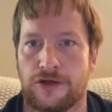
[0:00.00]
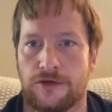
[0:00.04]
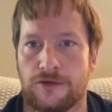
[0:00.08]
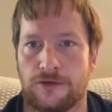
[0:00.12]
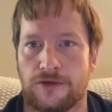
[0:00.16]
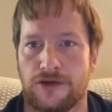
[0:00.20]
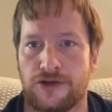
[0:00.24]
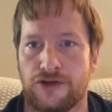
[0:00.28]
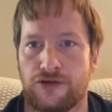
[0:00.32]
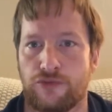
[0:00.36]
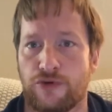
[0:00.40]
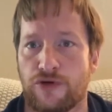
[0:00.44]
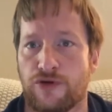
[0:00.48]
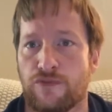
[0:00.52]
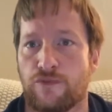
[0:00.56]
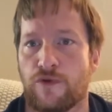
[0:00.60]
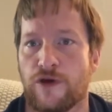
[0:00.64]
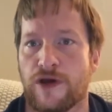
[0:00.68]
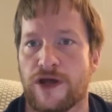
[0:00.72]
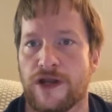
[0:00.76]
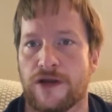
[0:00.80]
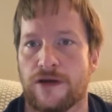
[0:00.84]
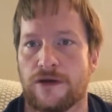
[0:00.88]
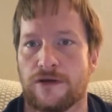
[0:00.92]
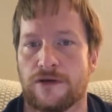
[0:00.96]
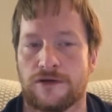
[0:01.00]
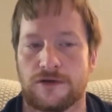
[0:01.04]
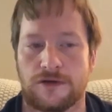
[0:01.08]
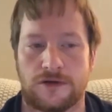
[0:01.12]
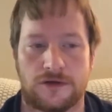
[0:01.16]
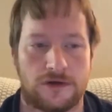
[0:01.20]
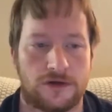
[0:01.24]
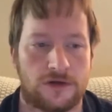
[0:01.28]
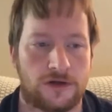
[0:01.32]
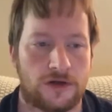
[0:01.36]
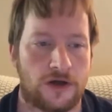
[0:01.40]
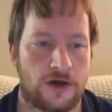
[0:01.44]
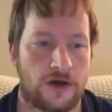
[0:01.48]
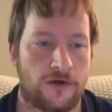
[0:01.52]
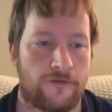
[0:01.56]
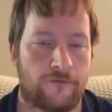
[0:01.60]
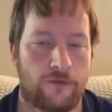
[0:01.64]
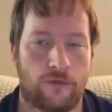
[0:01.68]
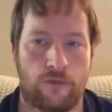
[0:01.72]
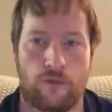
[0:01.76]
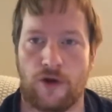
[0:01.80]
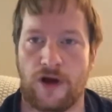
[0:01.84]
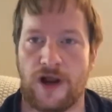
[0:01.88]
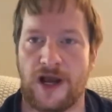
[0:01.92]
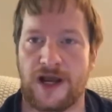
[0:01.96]
you wouldn't win.
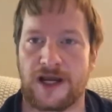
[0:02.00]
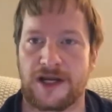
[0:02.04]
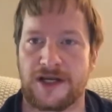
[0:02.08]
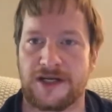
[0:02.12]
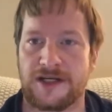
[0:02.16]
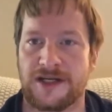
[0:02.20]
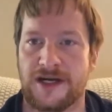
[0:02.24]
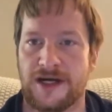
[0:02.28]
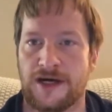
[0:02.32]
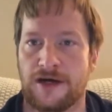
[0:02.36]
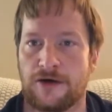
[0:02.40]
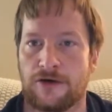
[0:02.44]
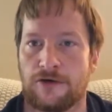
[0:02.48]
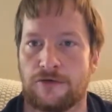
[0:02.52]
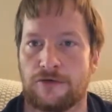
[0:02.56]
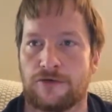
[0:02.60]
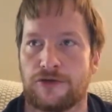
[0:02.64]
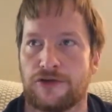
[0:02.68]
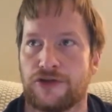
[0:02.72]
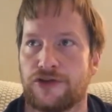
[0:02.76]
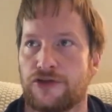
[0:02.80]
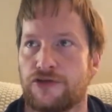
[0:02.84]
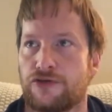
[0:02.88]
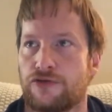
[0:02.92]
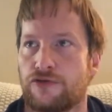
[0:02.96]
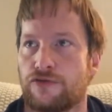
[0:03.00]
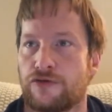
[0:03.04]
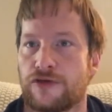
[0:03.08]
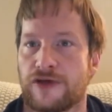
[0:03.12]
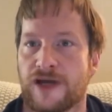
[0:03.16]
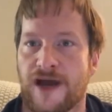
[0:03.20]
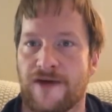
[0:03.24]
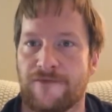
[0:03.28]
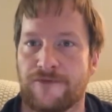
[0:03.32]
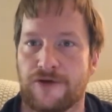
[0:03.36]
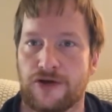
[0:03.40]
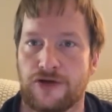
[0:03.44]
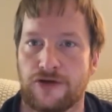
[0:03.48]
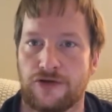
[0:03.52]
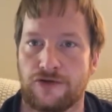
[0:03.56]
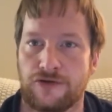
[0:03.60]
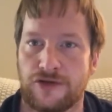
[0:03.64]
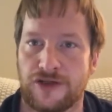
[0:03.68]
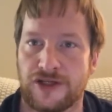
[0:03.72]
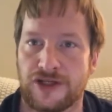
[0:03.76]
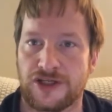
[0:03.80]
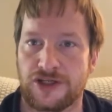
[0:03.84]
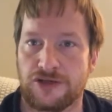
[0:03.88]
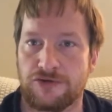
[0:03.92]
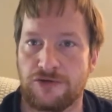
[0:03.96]
From what I can tell, you would have to do
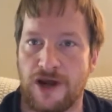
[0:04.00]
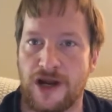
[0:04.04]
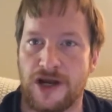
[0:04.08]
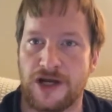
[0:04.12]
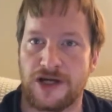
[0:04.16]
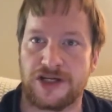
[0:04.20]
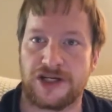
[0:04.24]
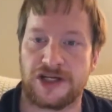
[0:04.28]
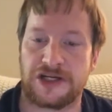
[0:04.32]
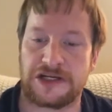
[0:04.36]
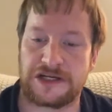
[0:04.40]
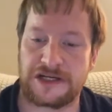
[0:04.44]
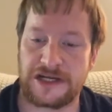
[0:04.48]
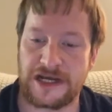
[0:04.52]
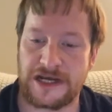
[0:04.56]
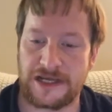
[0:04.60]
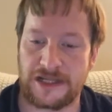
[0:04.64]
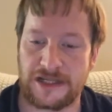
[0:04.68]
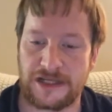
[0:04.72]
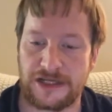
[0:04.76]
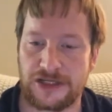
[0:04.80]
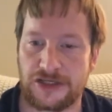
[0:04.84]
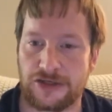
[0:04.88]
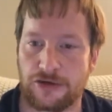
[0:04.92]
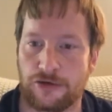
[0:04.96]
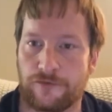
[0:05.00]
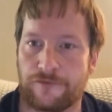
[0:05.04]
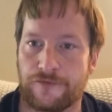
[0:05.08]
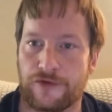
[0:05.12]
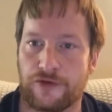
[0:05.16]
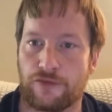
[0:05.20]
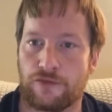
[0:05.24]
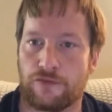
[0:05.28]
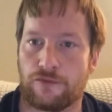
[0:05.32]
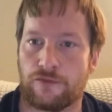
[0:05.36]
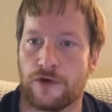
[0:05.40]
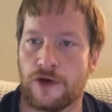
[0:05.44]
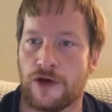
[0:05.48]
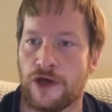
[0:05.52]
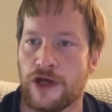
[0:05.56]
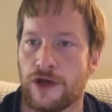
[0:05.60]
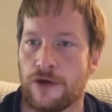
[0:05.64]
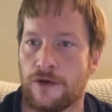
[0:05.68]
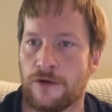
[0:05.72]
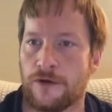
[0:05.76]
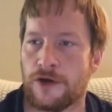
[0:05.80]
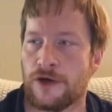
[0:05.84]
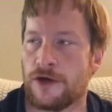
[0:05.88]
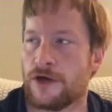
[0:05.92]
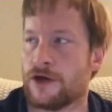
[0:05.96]
this strategy daily. So if you
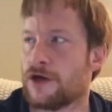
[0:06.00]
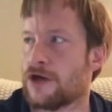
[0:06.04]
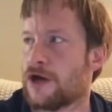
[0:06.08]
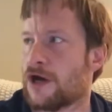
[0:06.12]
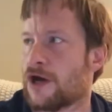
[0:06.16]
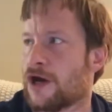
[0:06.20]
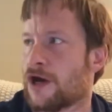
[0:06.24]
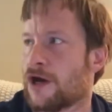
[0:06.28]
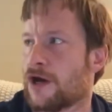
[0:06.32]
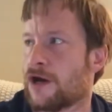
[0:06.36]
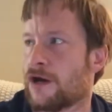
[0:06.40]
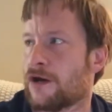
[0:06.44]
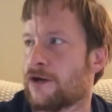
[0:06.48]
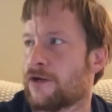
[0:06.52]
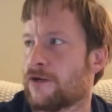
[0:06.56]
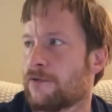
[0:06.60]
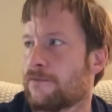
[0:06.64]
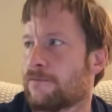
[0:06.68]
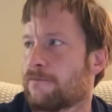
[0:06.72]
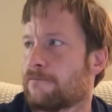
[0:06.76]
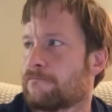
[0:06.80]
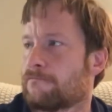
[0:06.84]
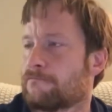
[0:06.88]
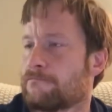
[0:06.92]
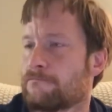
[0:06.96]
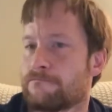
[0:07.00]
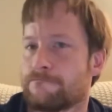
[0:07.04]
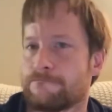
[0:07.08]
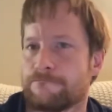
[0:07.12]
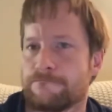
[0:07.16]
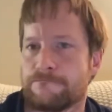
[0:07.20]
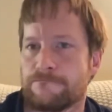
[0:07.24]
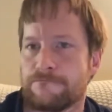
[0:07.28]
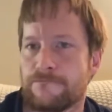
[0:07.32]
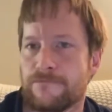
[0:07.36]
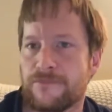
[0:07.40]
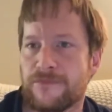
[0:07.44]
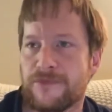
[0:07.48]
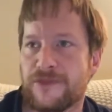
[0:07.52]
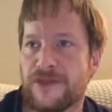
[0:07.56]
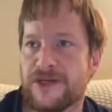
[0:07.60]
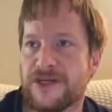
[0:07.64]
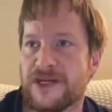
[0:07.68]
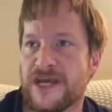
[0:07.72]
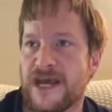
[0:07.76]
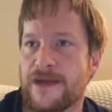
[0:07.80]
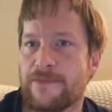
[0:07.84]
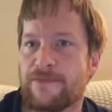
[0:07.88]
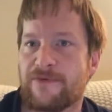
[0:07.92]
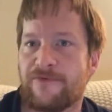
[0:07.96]
the
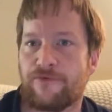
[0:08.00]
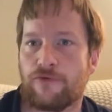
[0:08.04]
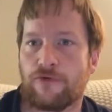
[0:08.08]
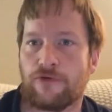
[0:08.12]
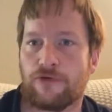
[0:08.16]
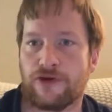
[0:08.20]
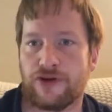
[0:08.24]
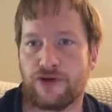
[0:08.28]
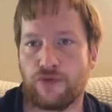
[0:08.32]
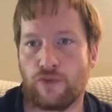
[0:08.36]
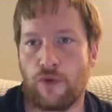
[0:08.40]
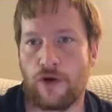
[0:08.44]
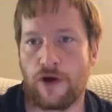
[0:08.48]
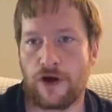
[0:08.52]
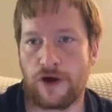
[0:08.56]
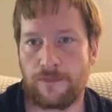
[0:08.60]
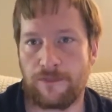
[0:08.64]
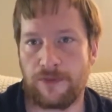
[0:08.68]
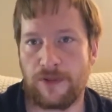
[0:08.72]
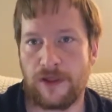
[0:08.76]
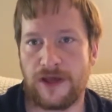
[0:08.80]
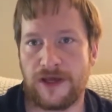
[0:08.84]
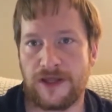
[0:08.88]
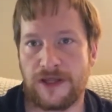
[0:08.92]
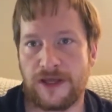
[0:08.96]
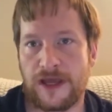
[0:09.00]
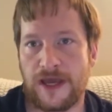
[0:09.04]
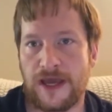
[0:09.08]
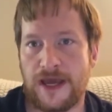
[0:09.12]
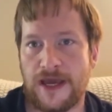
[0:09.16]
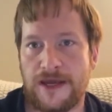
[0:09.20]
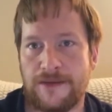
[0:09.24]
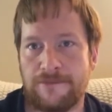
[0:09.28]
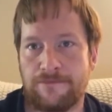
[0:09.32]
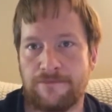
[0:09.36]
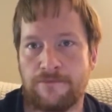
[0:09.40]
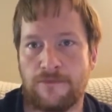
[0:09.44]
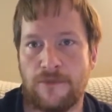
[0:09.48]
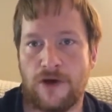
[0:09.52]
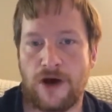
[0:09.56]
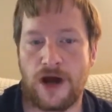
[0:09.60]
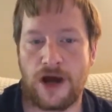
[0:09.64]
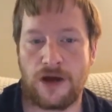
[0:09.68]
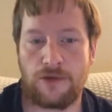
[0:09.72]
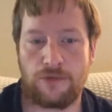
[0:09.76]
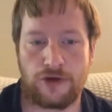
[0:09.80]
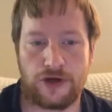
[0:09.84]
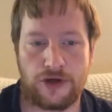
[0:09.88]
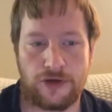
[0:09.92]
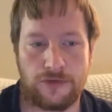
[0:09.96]
day before you want to play the game, I
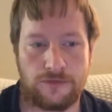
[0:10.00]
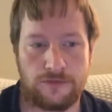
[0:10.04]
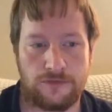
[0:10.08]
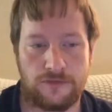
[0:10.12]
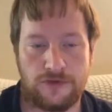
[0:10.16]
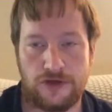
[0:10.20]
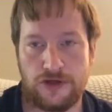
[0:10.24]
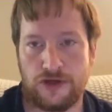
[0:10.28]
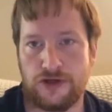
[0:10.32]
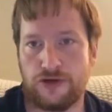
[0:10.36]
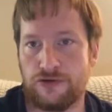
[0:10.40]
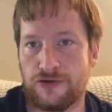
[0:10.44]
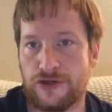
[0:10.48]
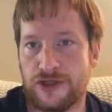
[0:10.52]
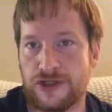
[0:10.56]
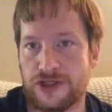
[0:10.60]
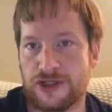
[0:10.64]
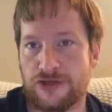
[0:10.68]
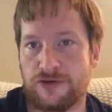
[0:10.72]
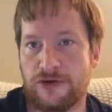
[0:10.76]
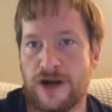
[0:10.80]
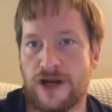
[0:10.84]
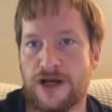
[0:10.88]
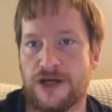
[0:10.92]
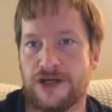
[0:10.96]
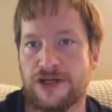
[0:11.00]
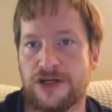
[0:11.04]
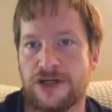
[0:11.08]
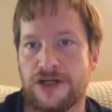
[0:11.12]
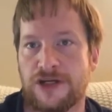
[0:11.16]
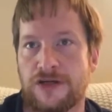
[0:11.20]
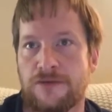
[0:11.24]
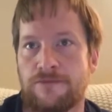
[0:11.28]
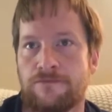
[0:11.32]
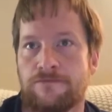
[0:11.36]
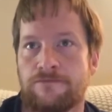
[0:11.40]
would do this strategy,